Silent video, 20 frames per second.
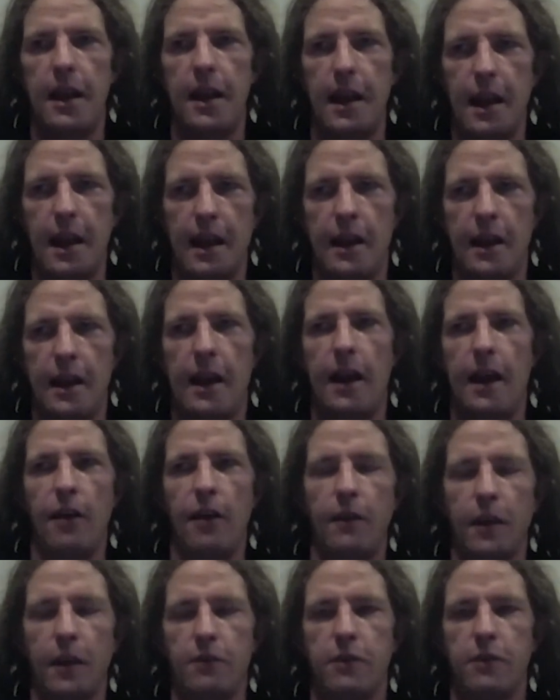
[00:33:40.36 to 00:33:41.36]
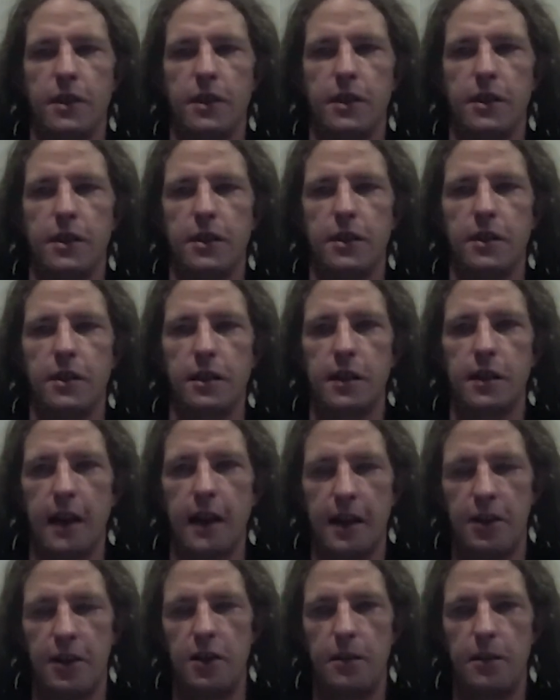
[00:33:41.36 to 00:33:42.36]
in how that risk can
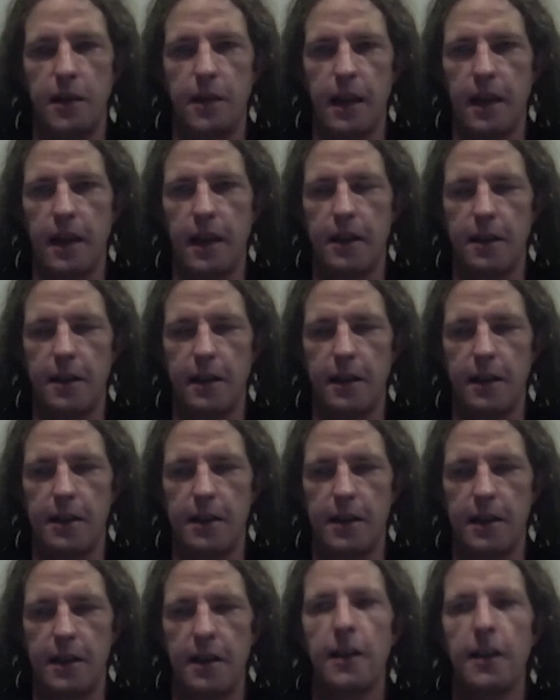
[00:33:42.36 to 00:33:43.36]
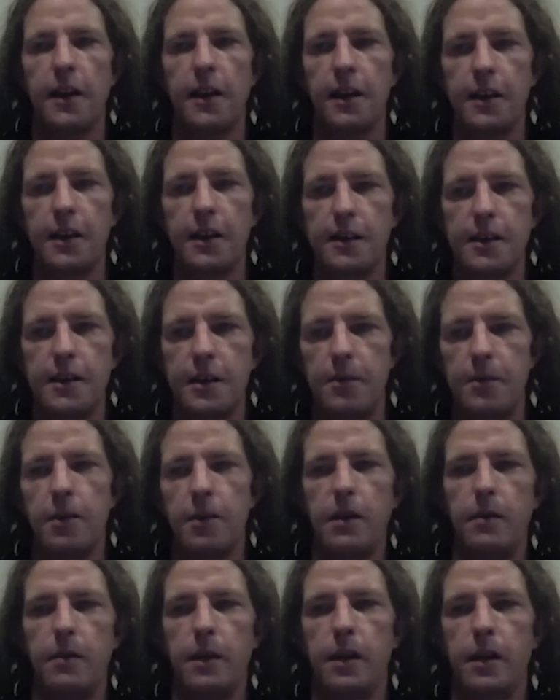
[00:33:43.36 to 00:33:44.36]
actually be calculated,
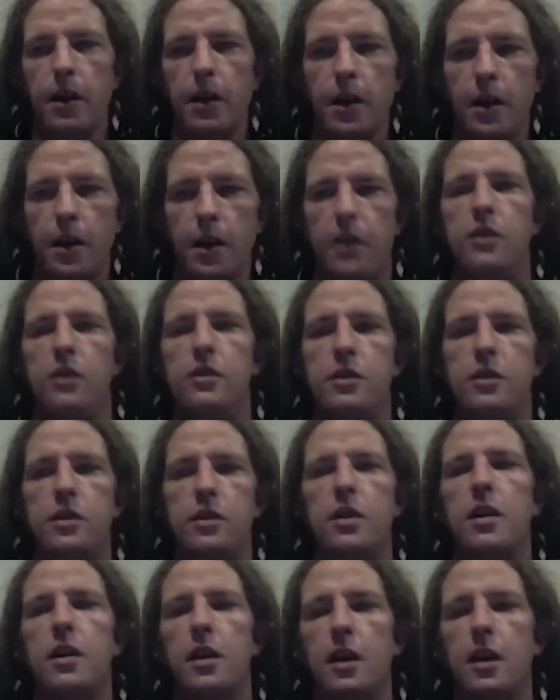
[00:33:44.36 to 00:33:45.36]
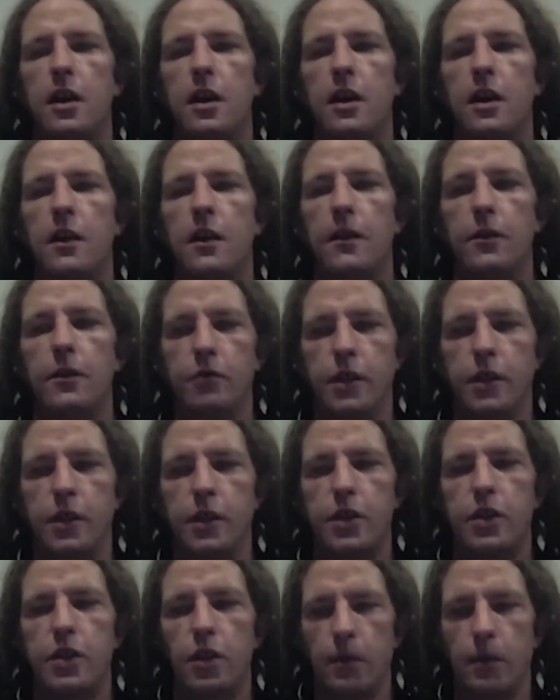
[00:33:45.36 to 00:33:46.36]
simply because there are
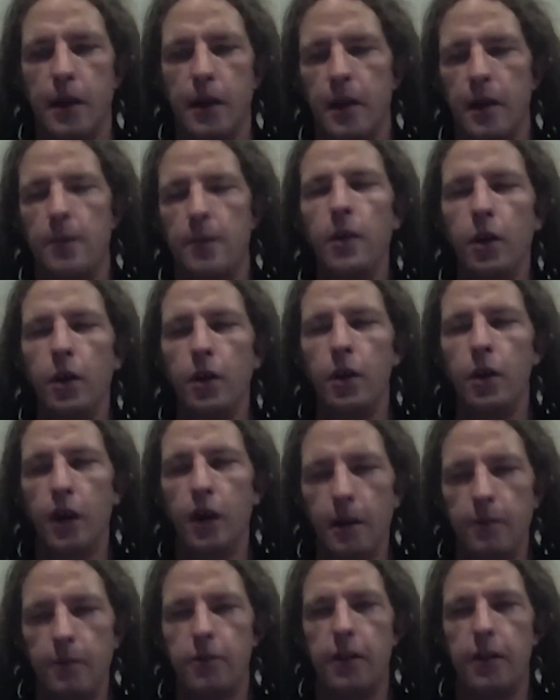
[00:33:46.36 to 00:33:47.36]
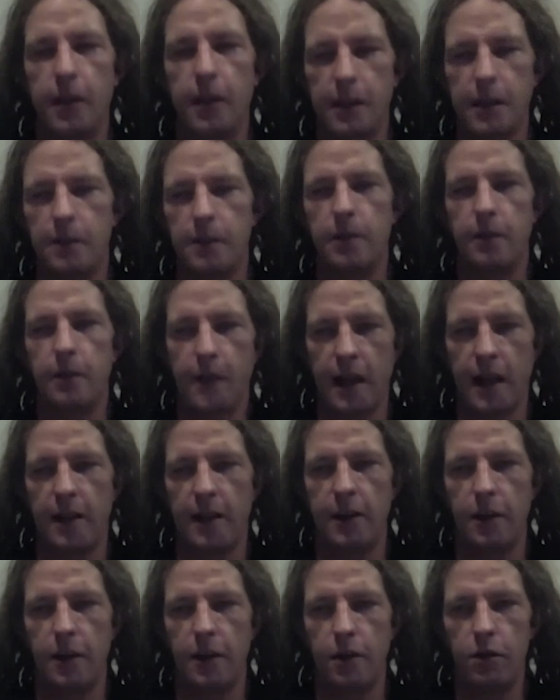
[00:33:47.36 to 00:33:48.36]
so many more unpredictable
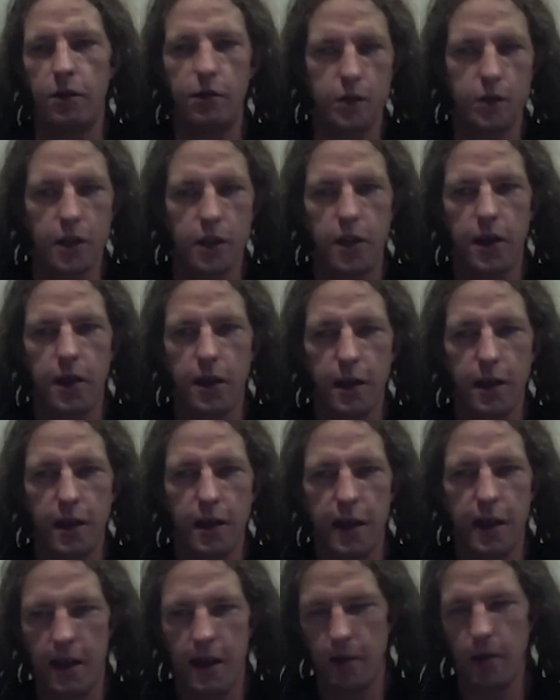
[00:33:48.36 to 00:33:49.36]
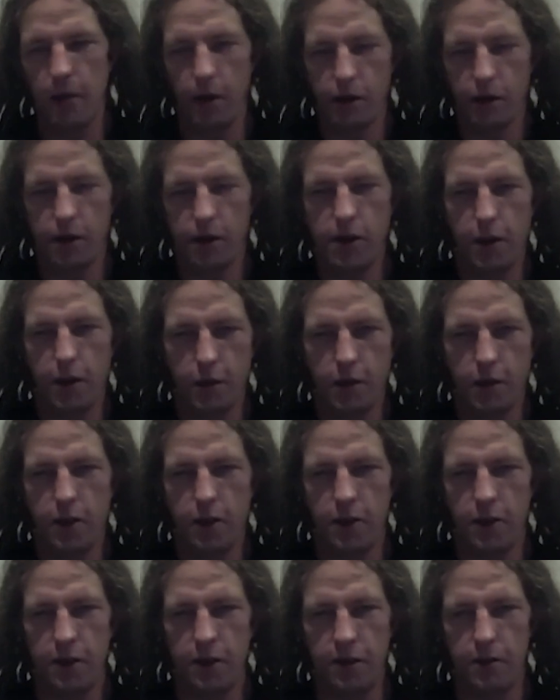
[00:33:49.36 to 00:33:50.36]
values in most
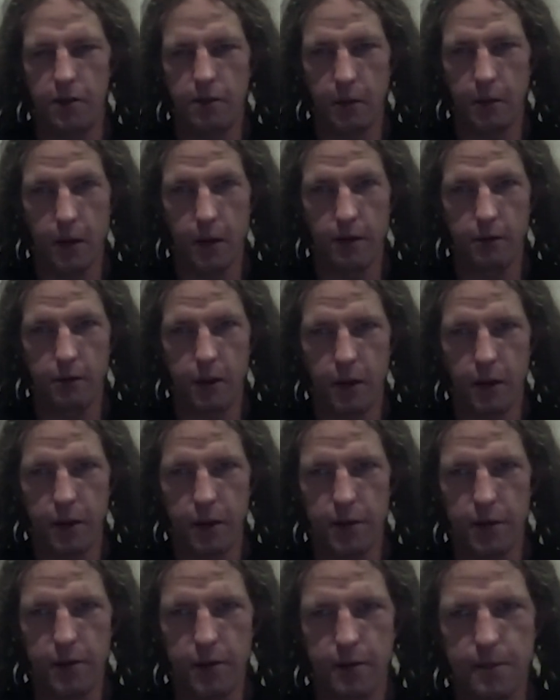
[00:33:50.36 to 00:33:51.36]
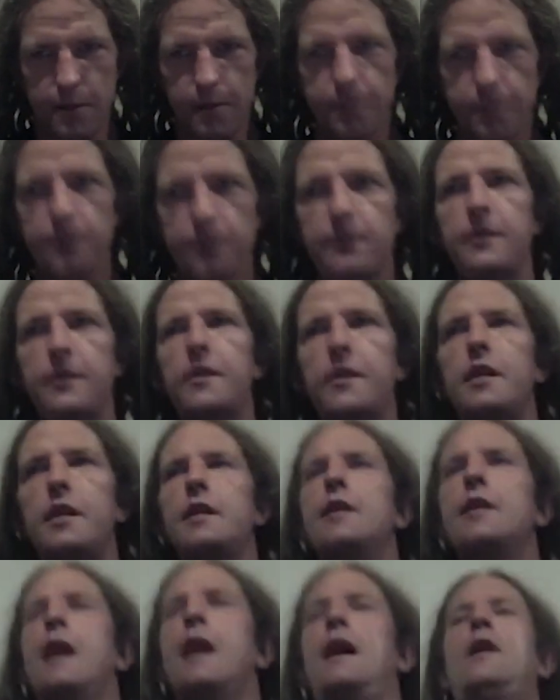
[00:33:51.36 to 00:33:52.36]
token offerings.
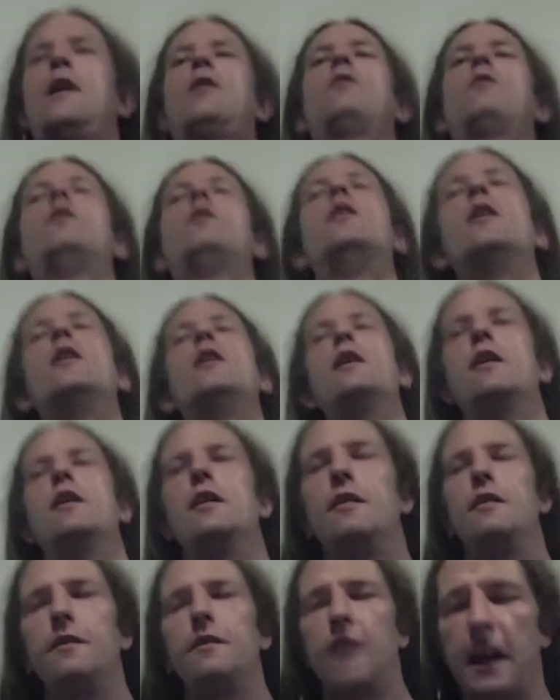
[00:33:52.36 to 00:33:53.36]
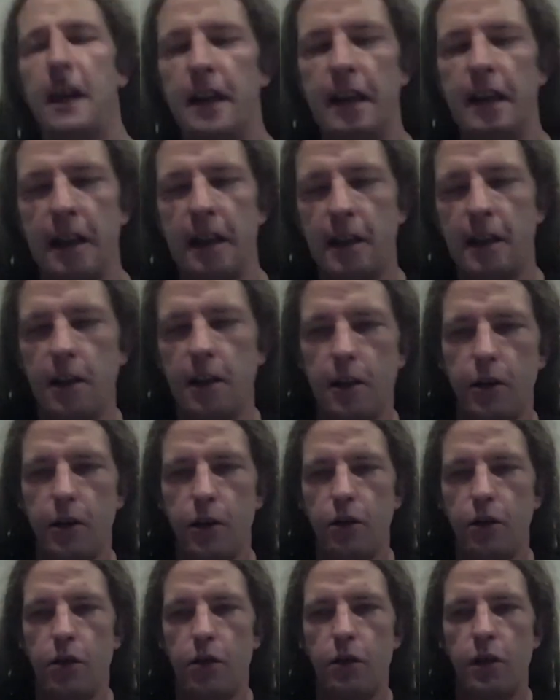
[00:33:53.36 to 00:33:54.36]
Now, that can
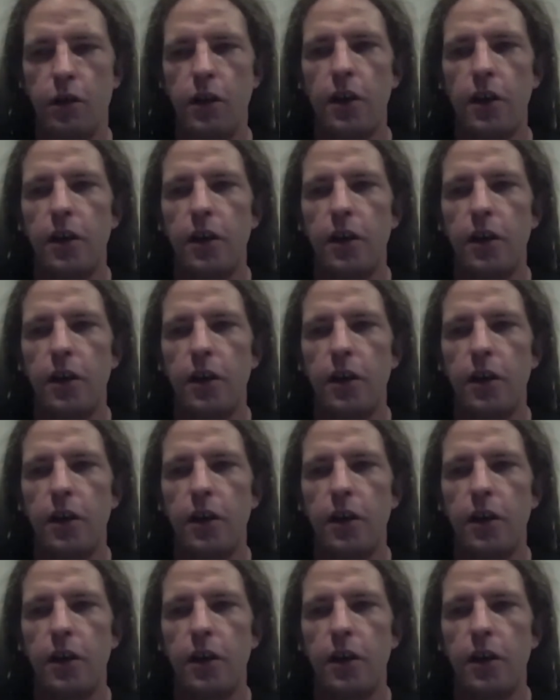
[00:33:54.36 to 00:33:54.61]
include